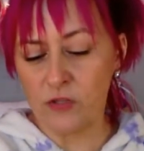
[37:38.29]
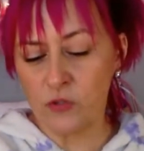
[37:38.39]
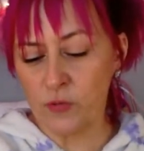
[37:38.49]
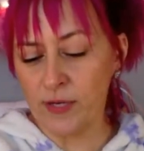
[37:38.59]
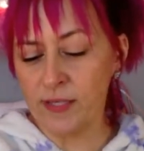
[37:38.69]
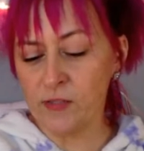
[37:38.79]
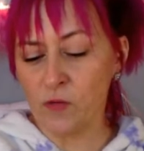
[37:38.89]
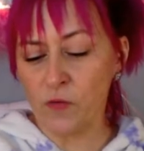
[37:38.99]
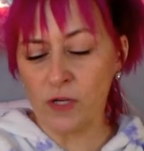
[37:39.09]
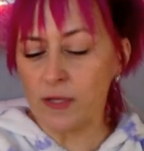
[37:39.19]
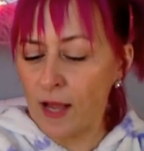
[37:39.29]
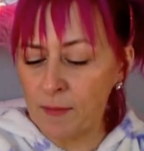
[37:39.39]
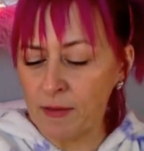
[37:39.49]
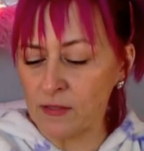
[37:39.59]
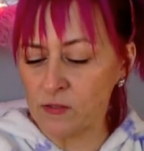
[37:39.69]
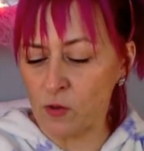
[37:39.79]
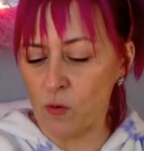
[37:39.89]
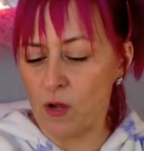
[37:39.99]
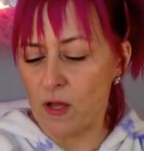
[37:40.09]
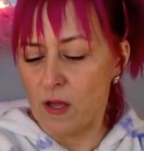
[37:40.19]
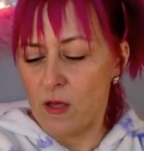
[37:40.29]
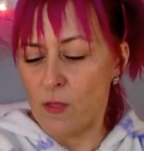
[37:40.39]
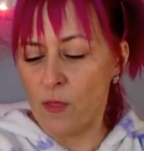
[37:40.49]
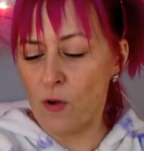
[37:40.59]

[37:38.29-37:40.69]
Yet trees are for climbing, so